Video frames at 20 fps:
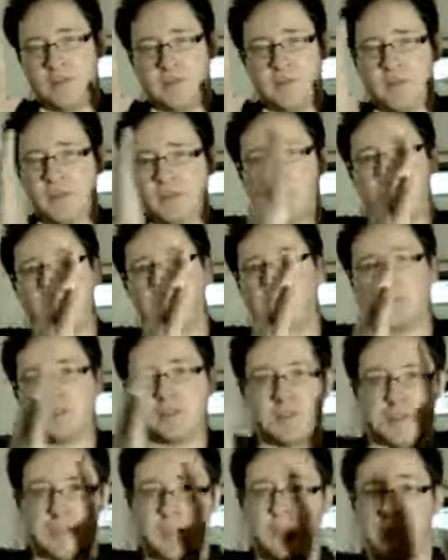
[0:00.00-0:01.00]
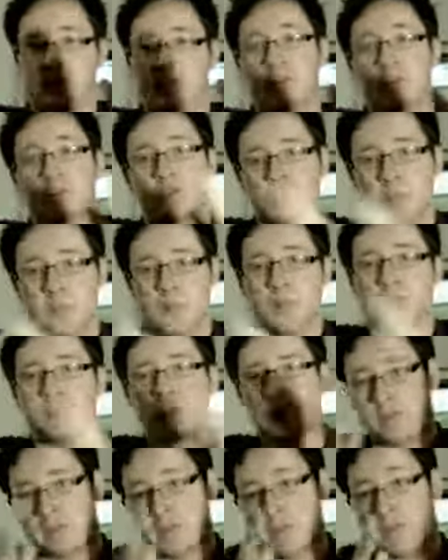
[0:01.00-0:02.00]
the front covers of the DVDs or the
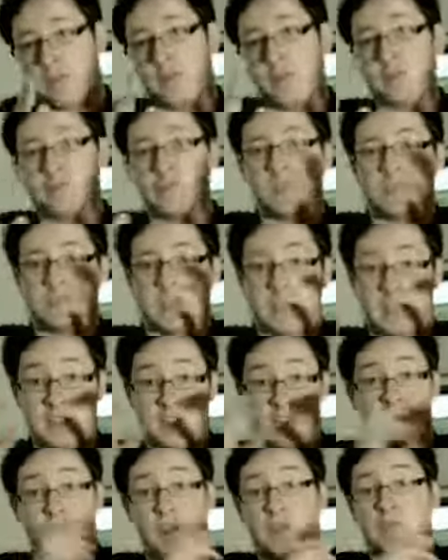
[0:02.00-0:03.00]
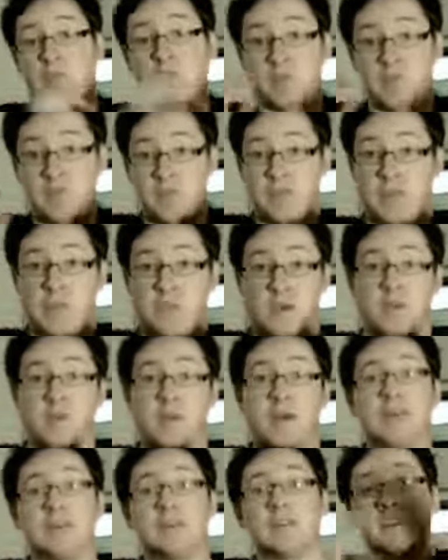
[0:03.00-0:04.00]
posters for the films and a description of what the
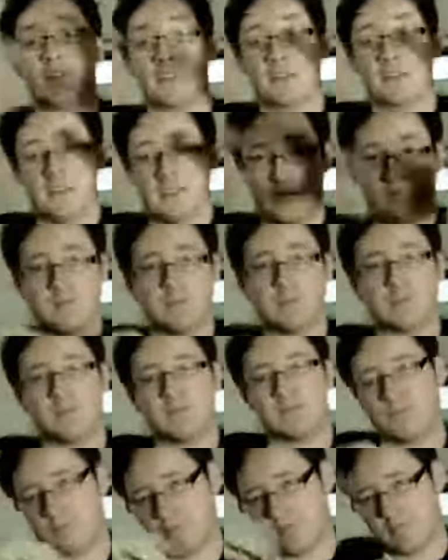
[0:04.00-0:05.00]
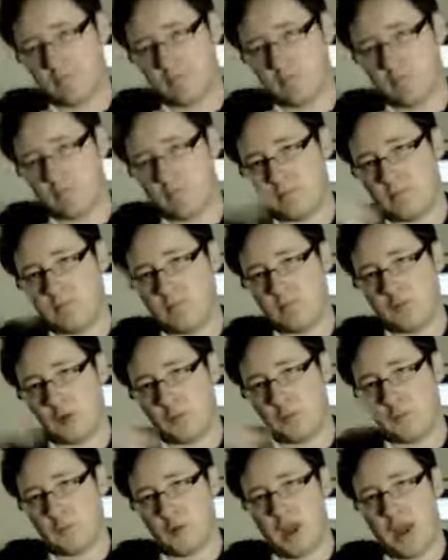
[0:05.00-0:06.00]
film is and
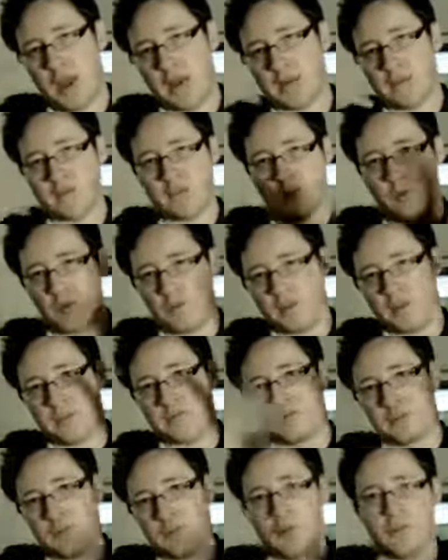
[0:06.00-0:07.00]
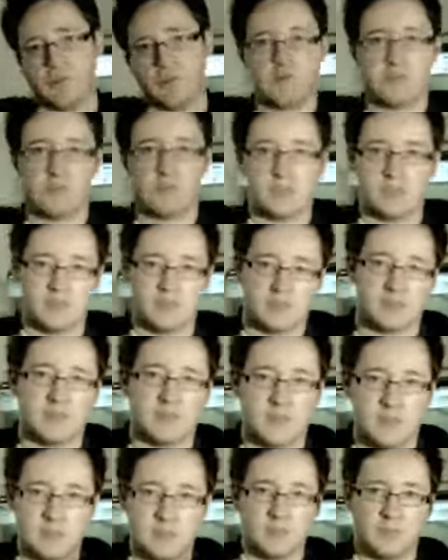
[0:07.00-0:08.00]
sort of put into all the different genres
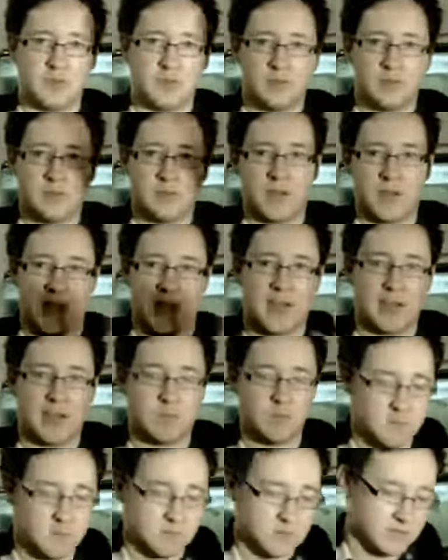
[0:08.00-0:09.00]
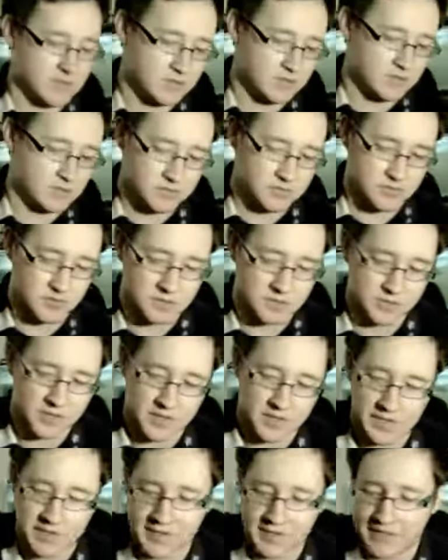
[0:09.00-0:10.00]
and I'm doing too many hand movements here so I'll stop
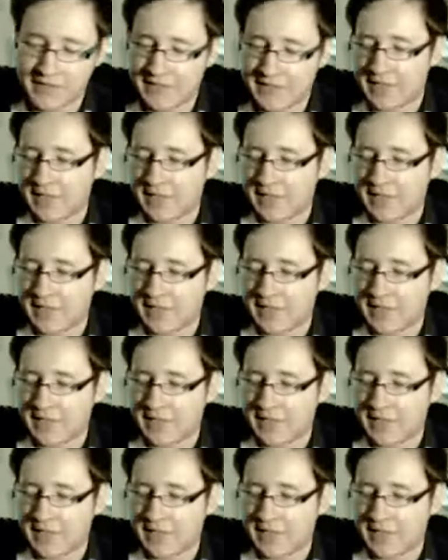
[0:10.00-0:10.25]
doing that